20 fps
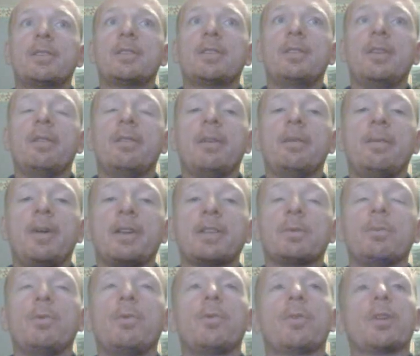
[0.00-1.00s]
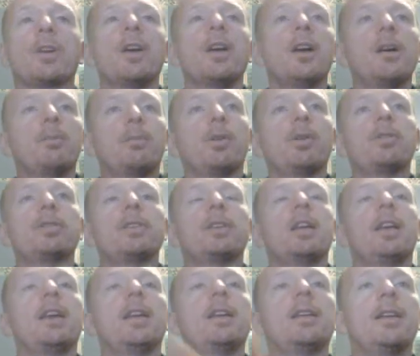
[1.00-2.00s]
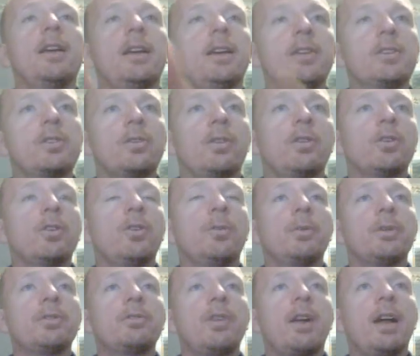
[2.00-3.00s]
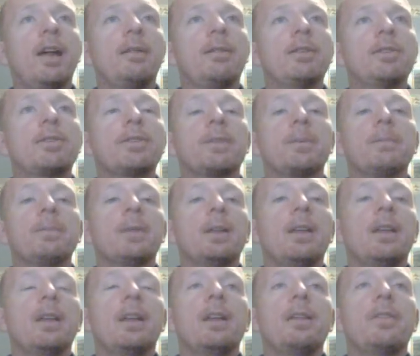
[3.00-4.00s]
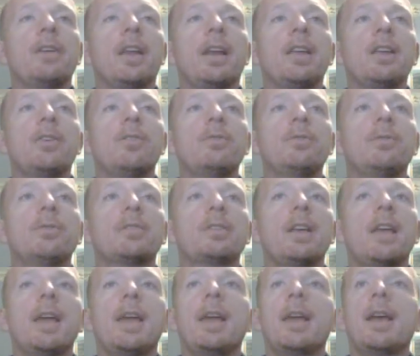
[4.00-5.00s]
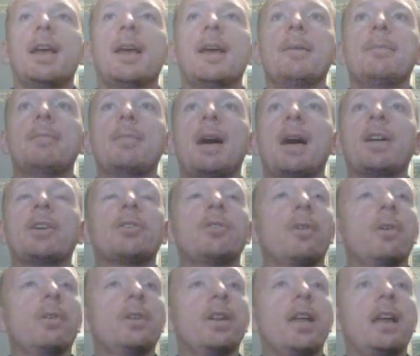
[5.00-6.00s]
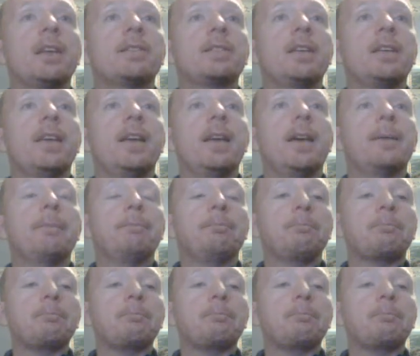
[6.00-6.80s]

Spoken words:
You're in fast mode. Plugged it in. It installed a couple of drivers. Then I used Android SDK.